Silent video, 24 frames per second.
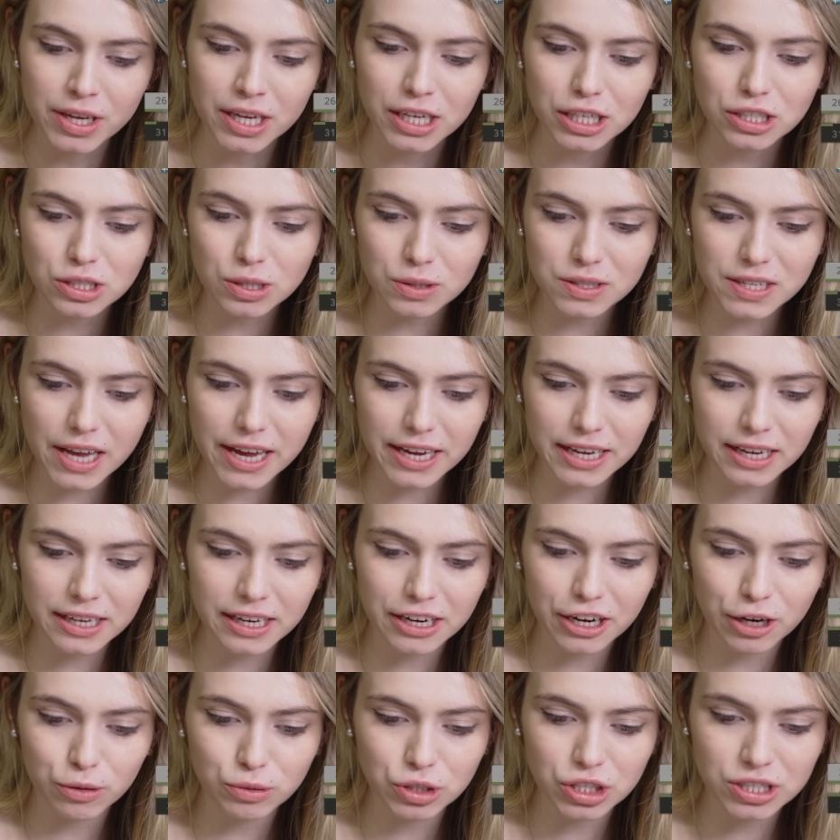So taking
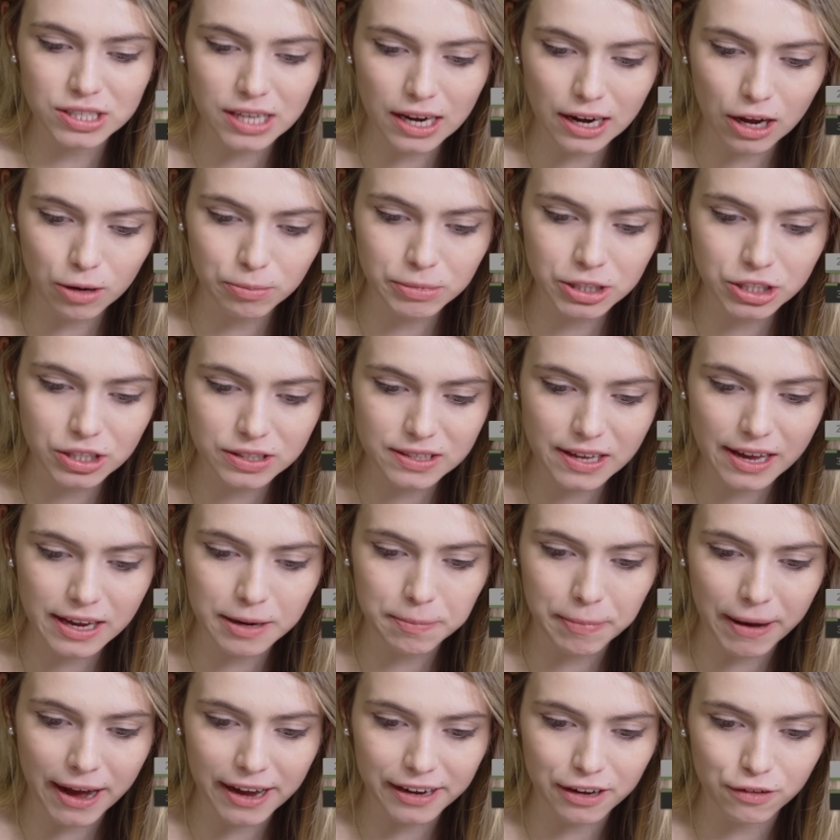here would just allow me to
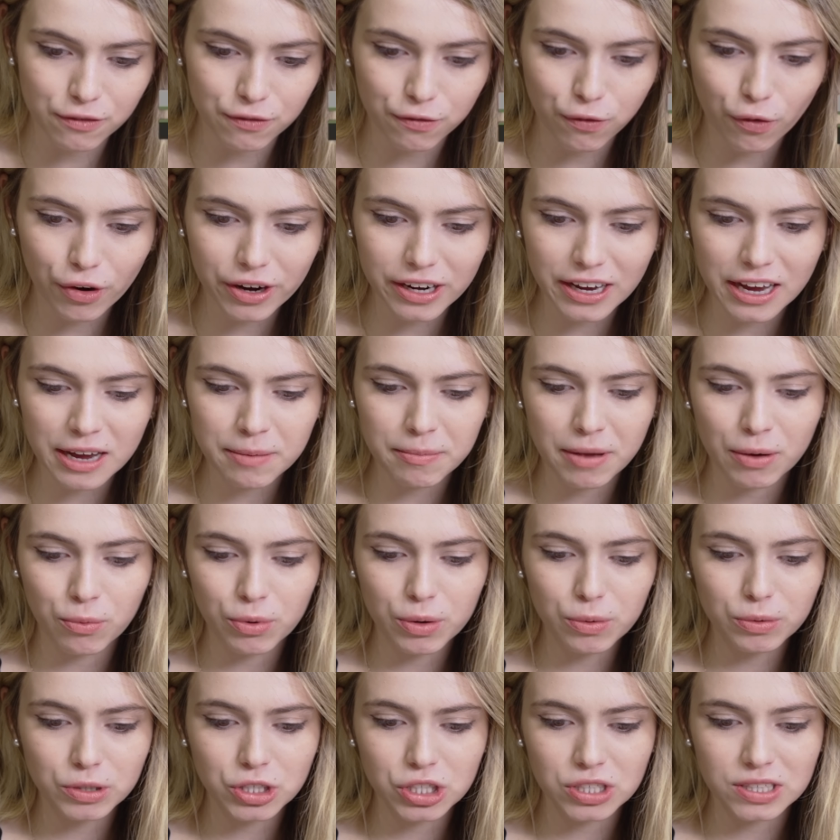take back and fork him, and
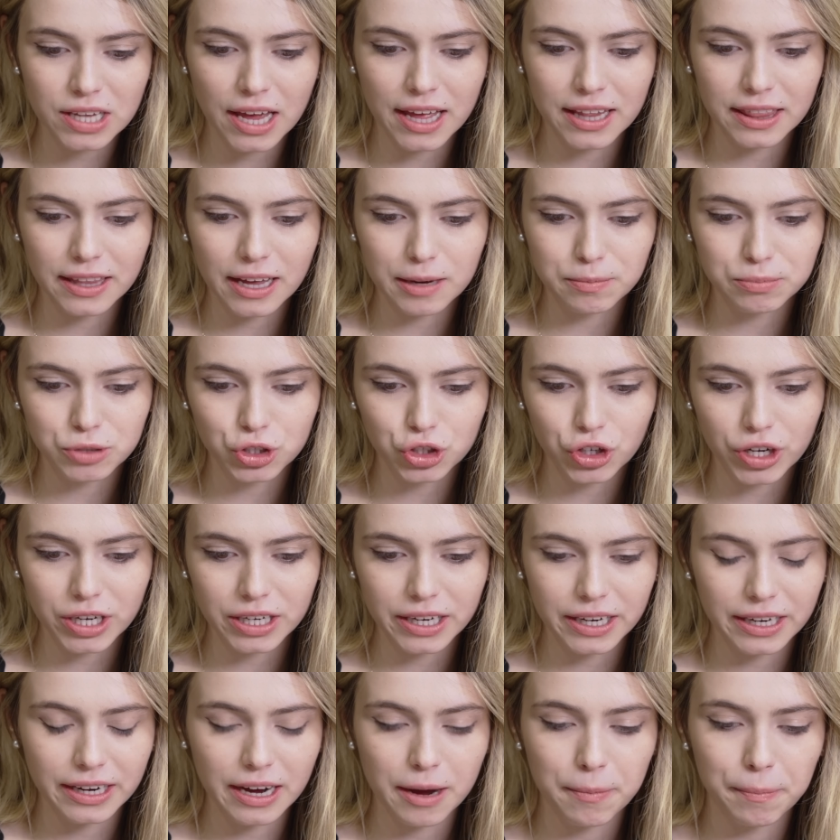we would just end up
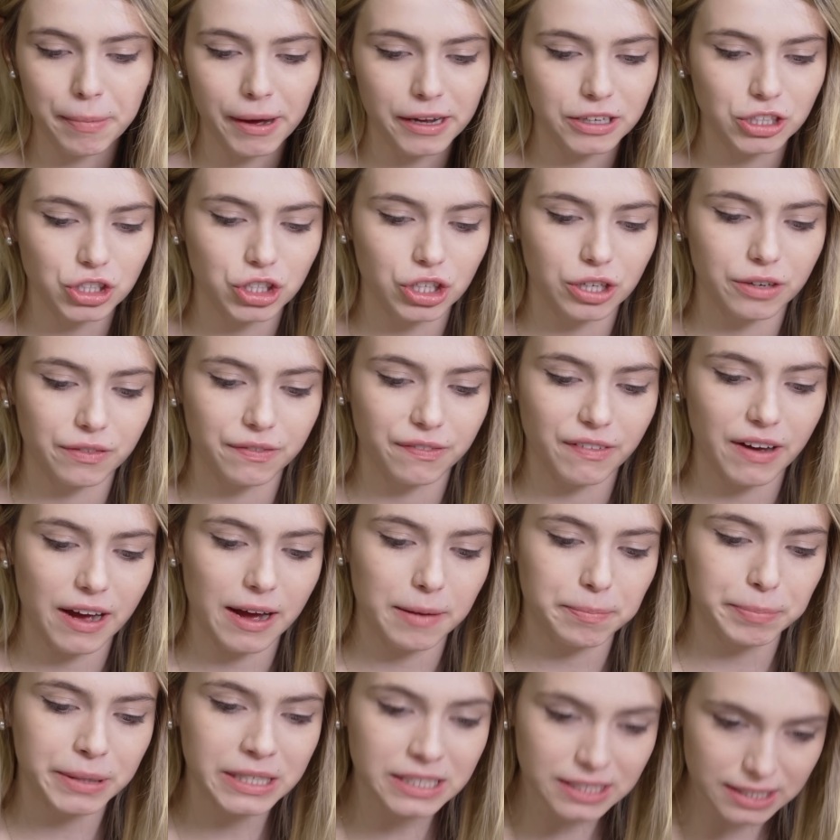trading a bunch of
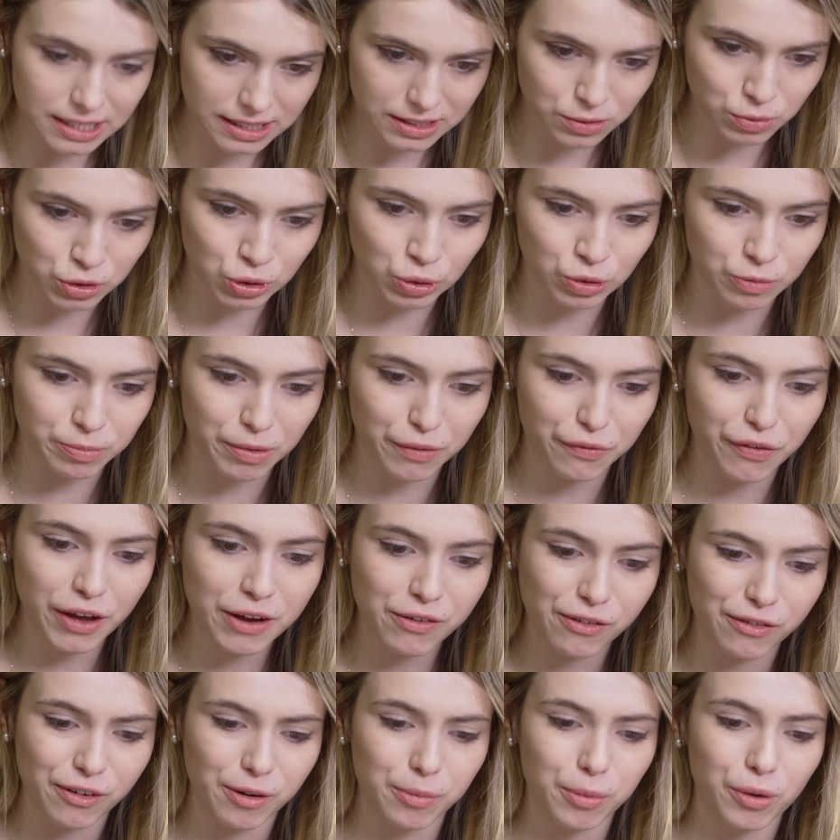pieces, which would be
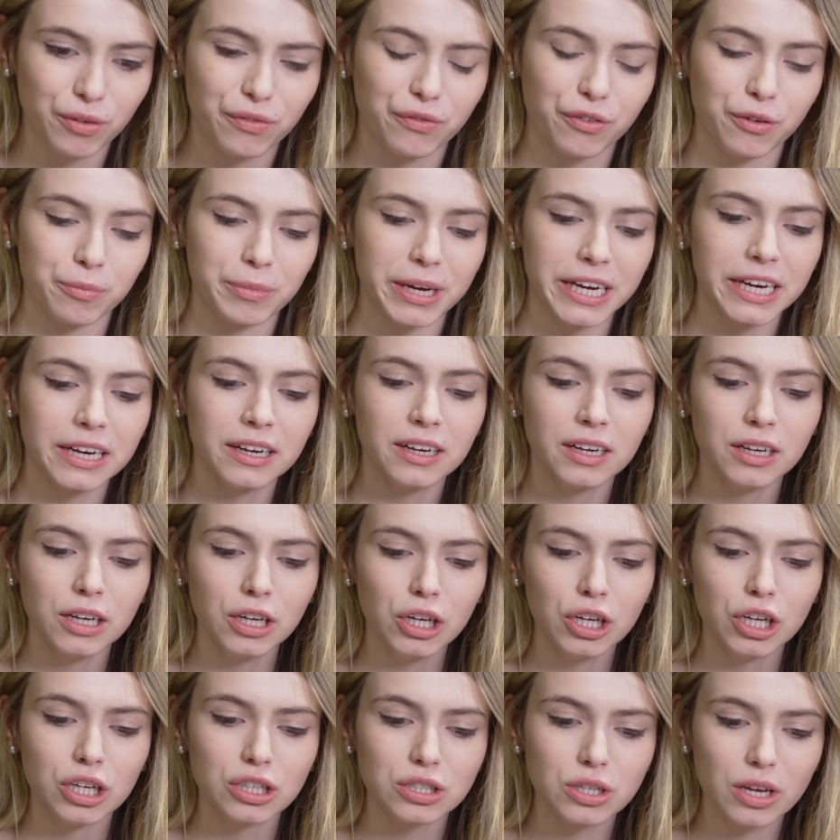favorable for me.
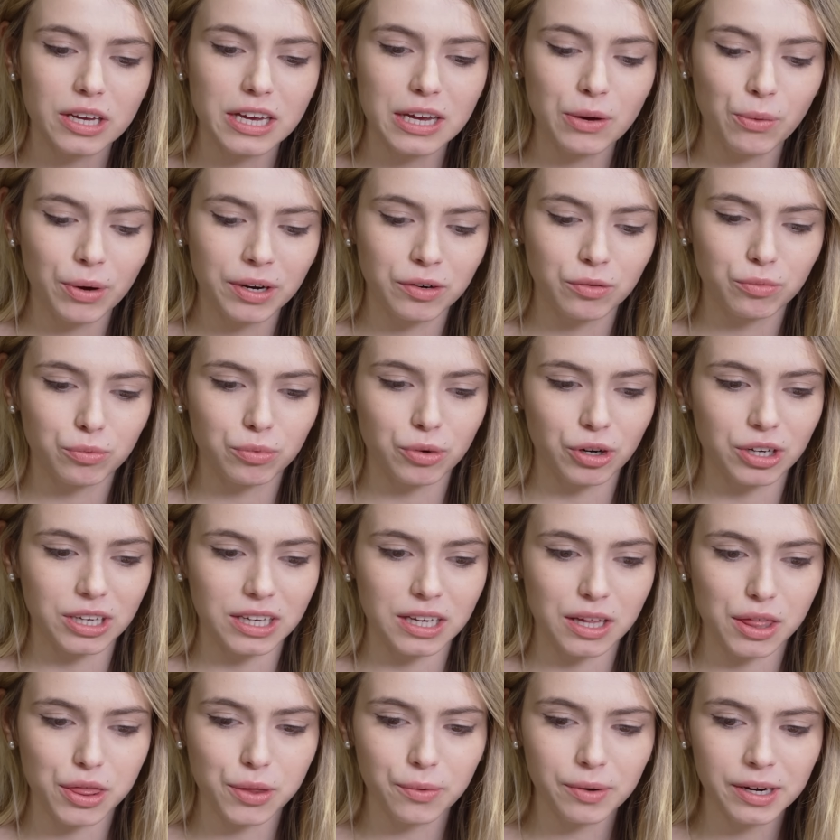So he went king
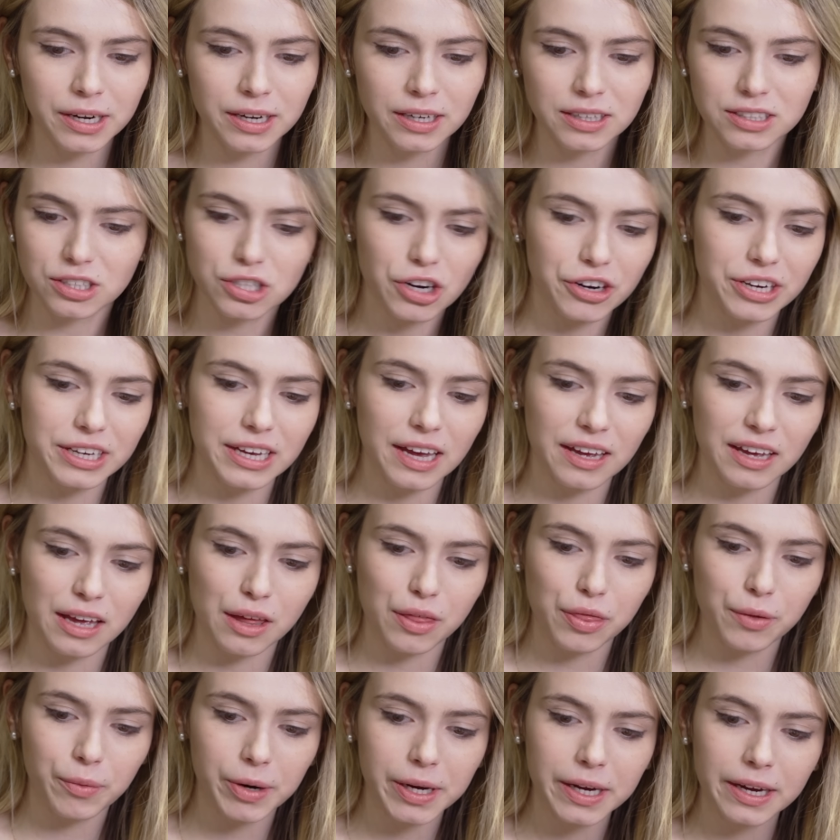
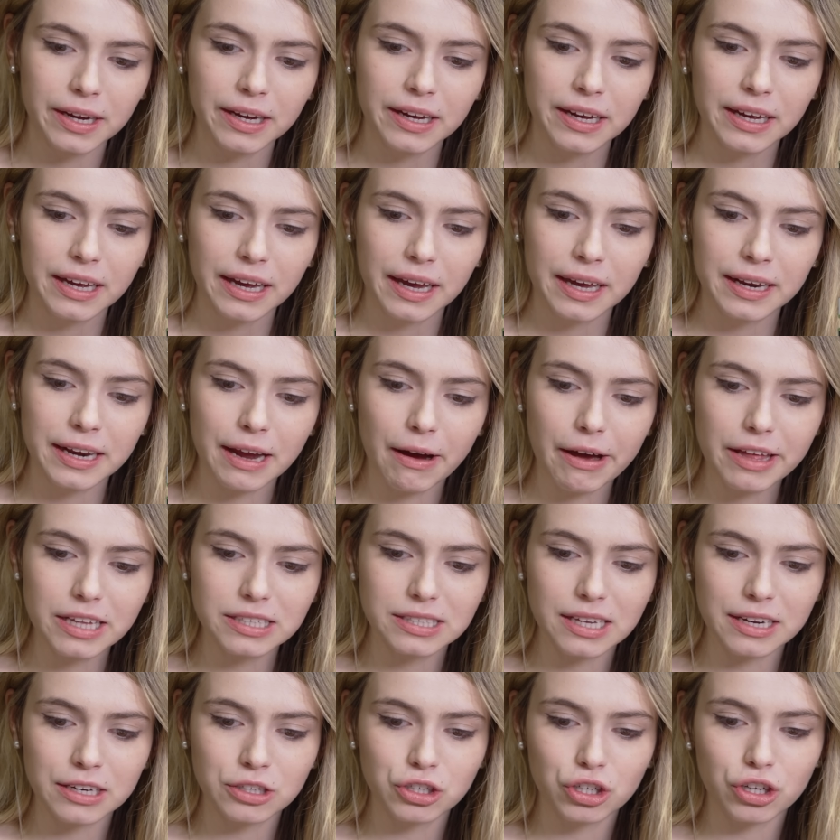e3, and now I
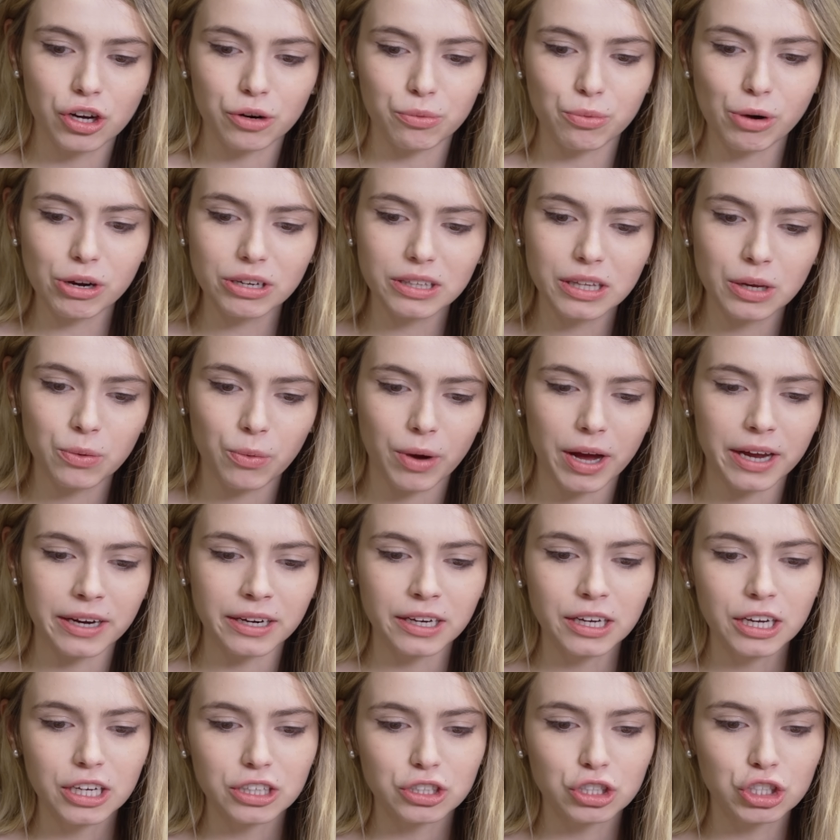decided to go rook d1
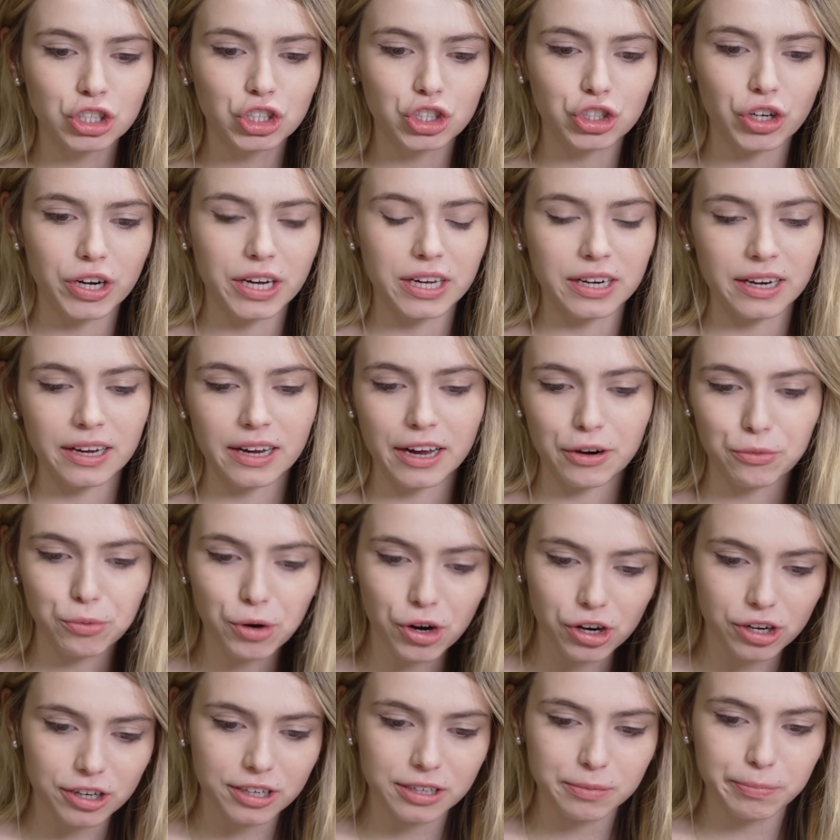to trade a
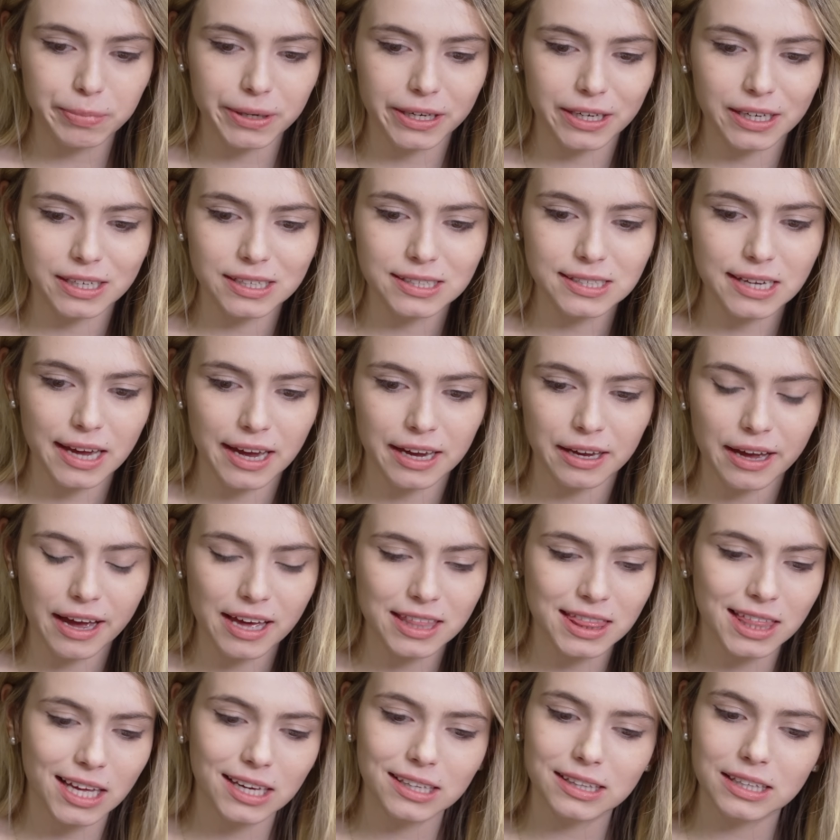rook, because I
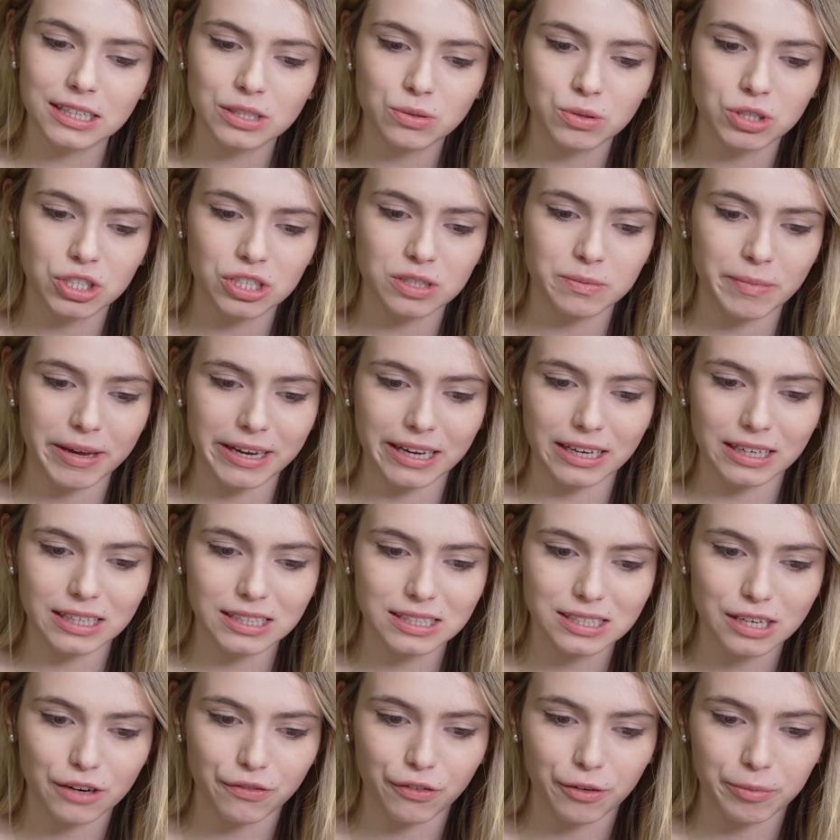thought this would just make it
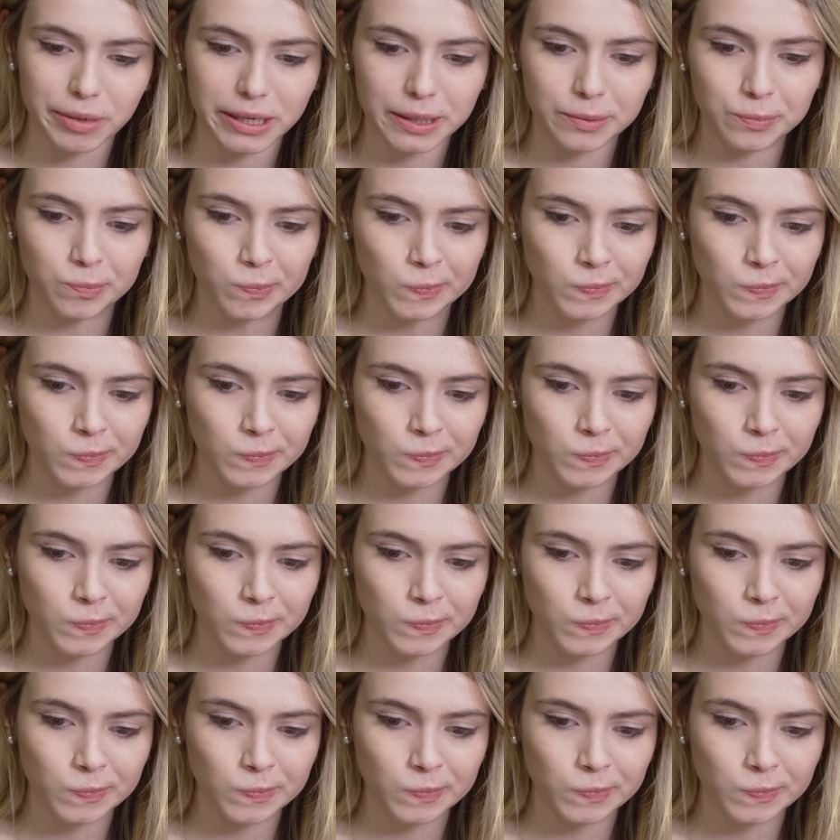easier for me.